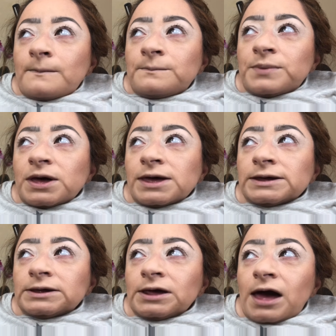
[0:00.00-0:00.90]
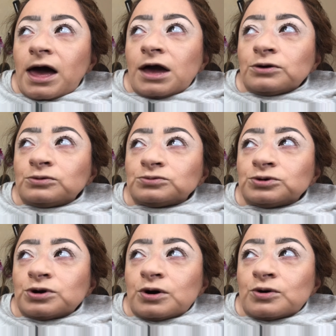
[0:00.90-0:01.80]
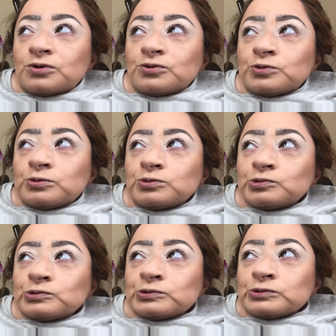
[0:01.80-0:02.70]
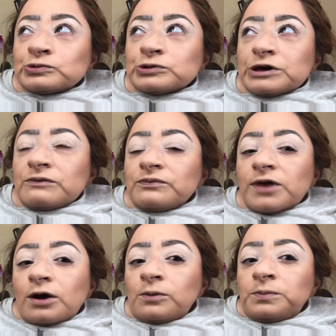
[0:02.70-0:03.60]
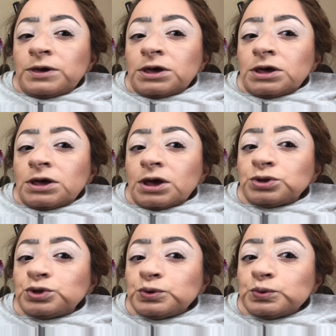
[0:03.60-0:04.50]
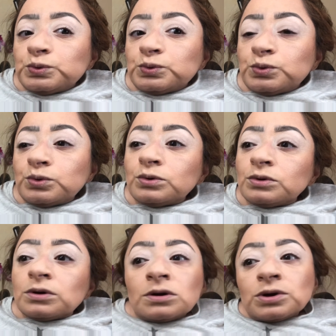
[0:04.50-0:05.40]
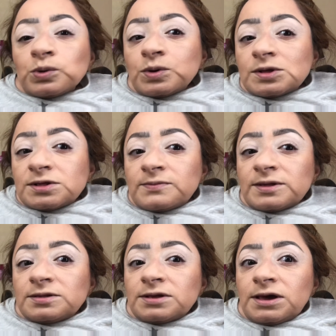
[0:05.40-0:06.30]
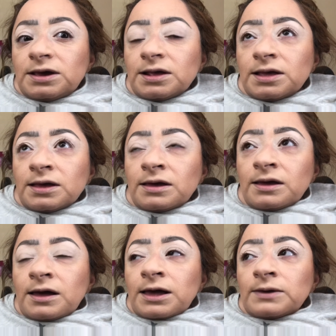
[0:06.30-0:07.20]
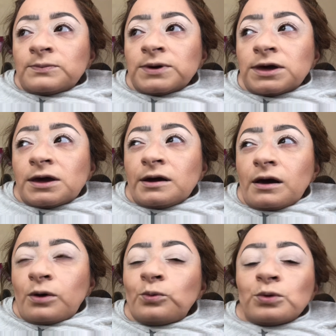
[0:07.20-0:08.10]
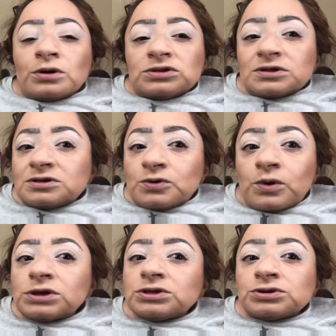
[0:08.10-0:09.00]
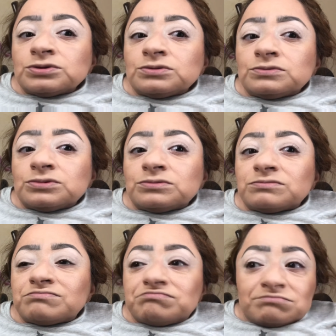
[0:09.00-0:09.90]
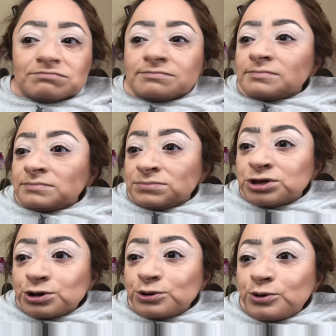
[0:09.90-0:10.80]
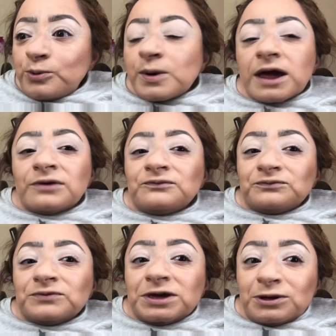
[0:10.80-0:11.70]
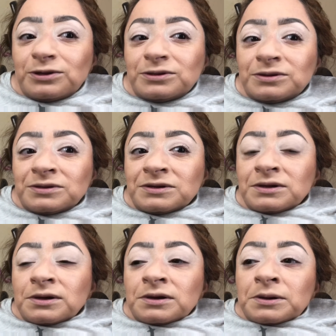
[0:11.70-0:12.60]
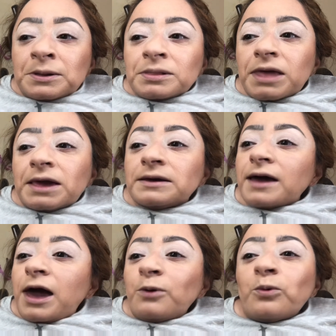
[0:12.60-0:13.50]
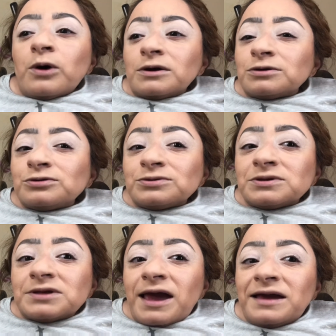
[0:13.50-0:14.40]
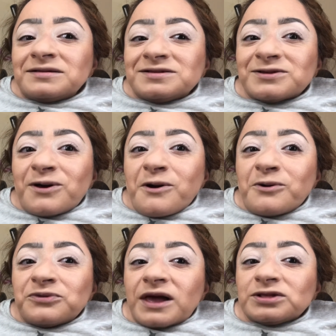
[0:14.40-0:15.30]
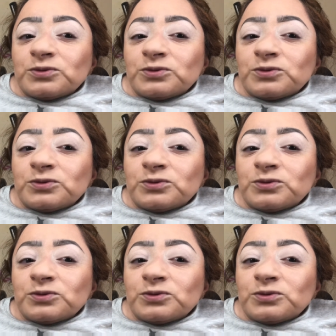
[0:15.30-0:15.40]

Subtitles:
But I don't know if that'll be too Christmassy. But we're just going to do what I feel like I want to do today, so that's what